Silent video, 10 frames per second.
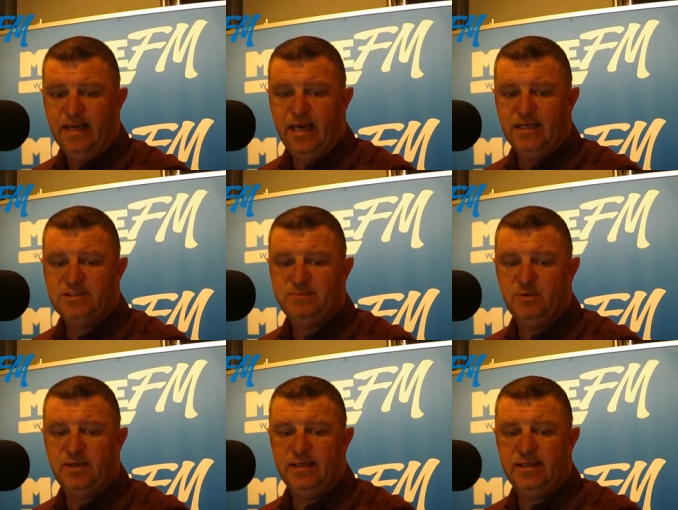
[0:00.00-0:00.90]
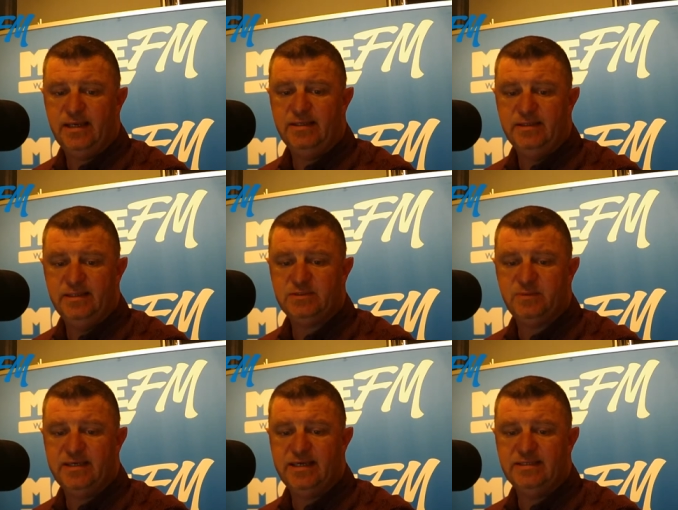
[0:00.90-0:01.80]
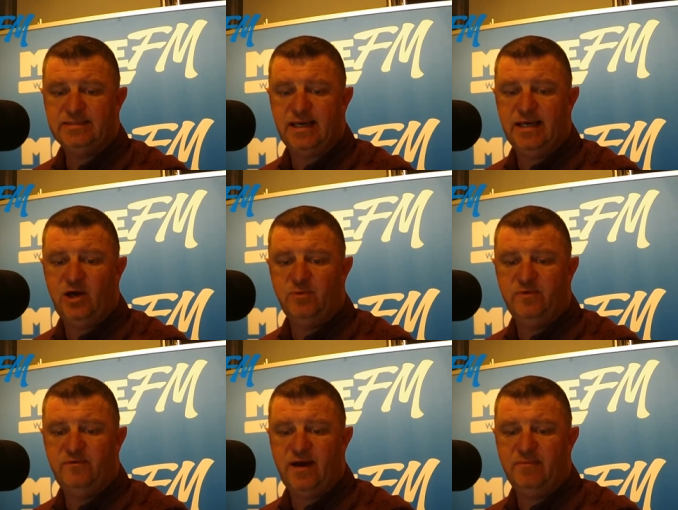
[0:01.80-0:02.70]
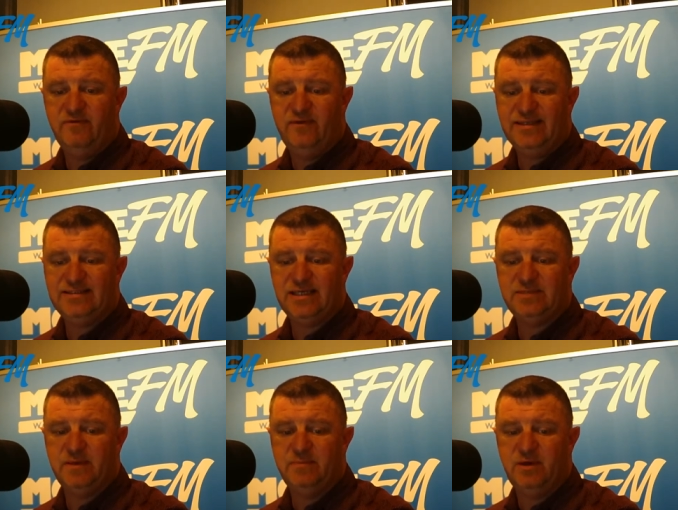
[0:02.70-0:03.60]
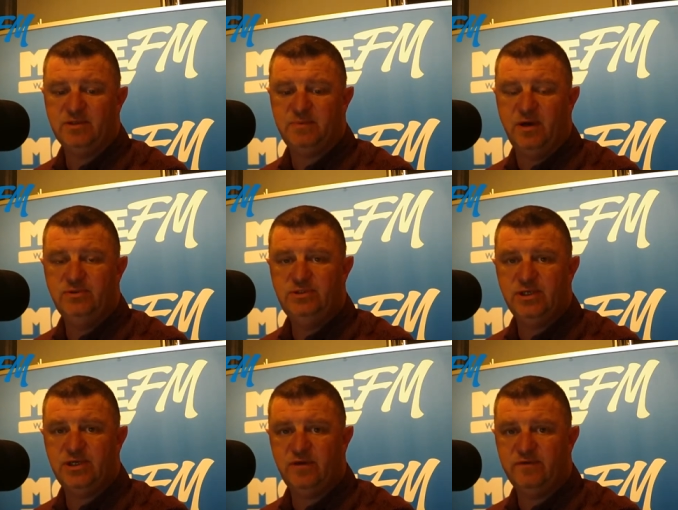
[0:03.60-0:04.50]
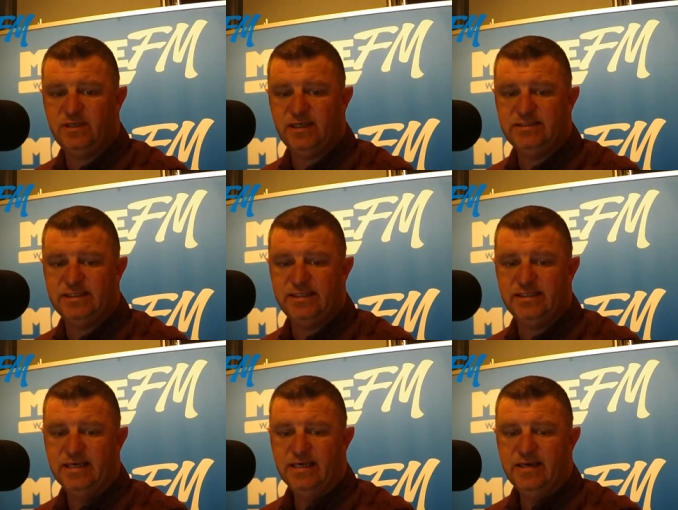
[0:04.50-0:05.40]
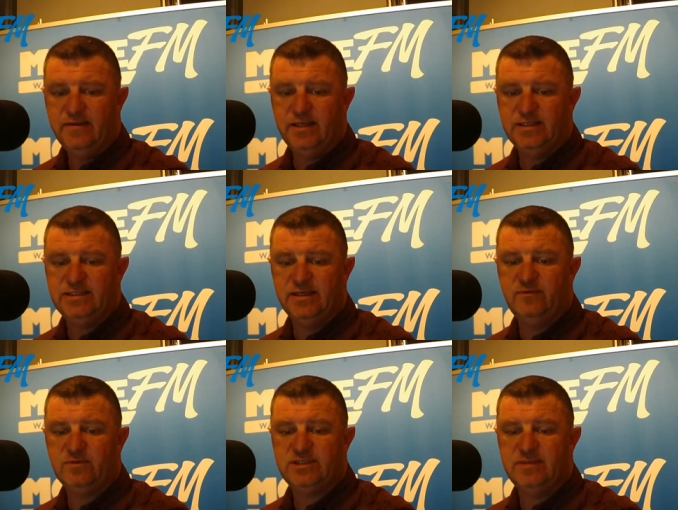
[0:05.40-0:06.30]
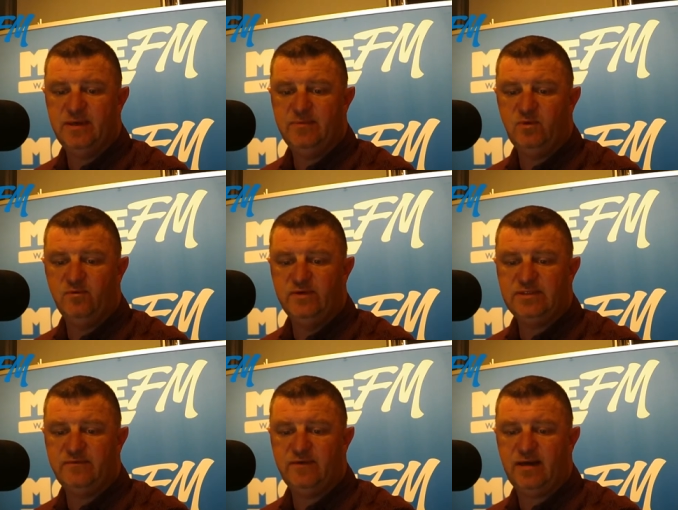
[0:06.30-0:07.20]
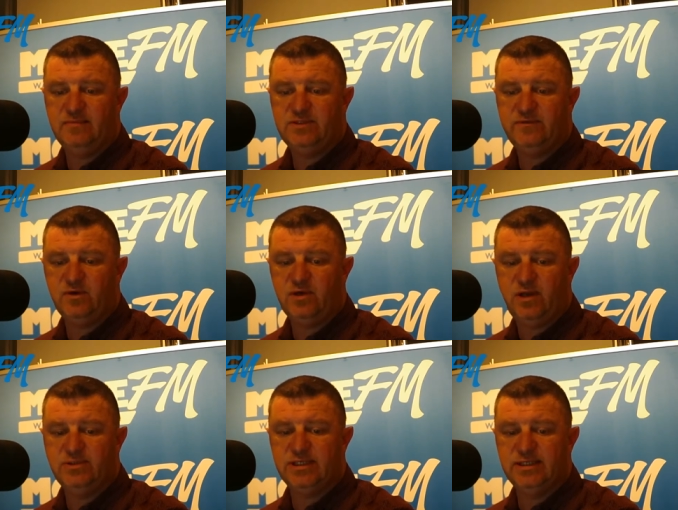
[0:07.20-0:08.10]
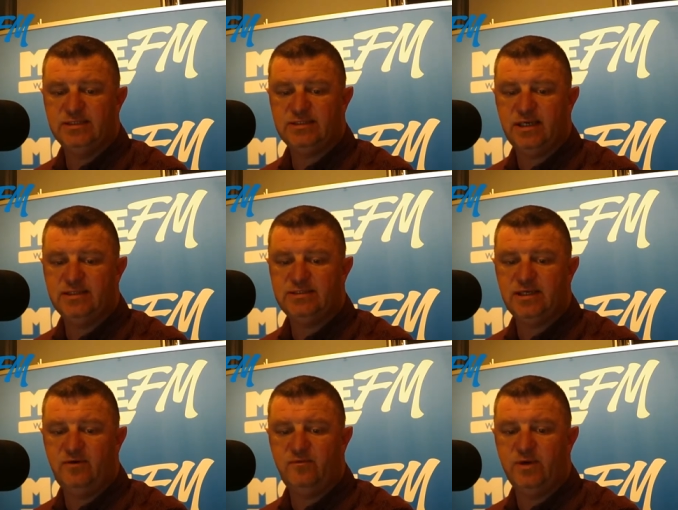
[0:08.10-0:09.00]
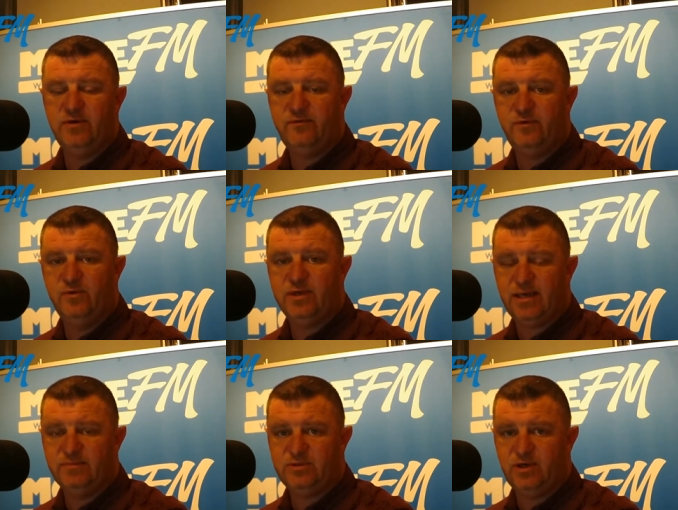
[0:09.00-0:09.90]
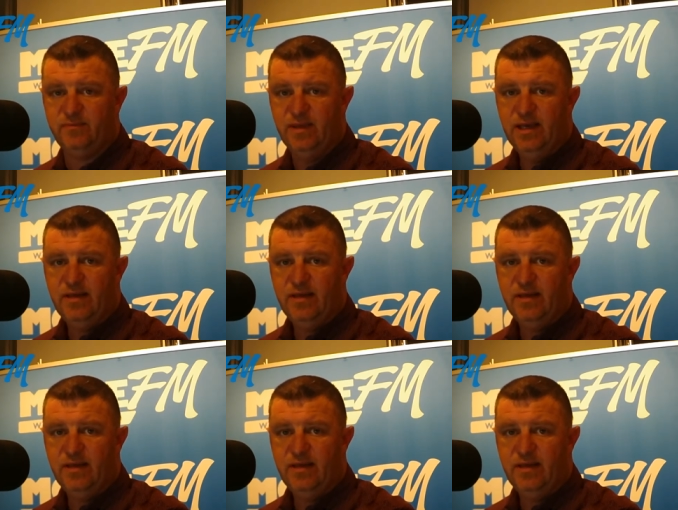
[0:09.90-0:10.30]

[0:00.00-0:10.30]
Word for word: And in, sport, uh, uh, in this weekend, uh, open farm events has been postponed due to COVID 19. The initiative will see people visit farms for a closer insight of where food comes from.